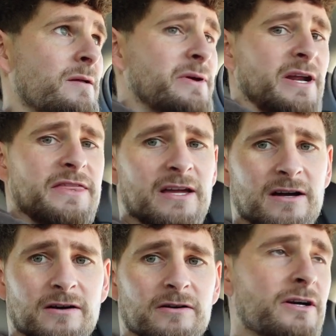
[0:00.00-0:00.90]
But I think
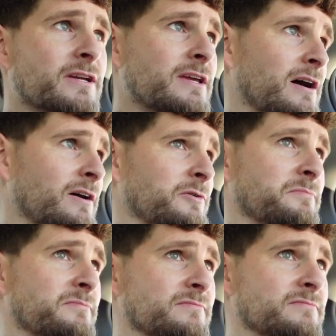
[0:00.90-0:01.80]
I'll get
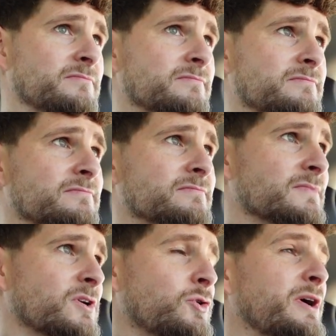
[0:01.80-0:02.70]
home,
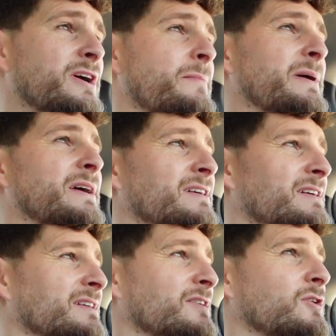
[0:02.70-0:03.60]
quick up
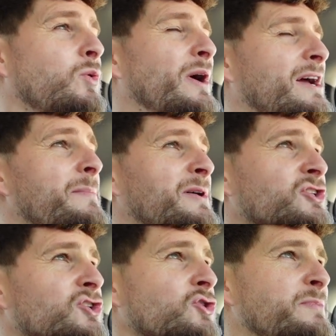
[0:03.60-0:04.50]
a
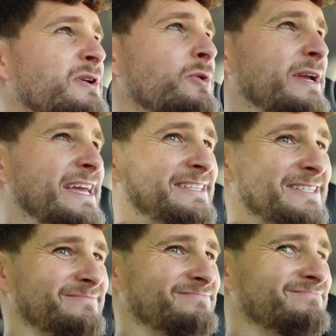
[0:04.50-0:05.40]
super quick edit.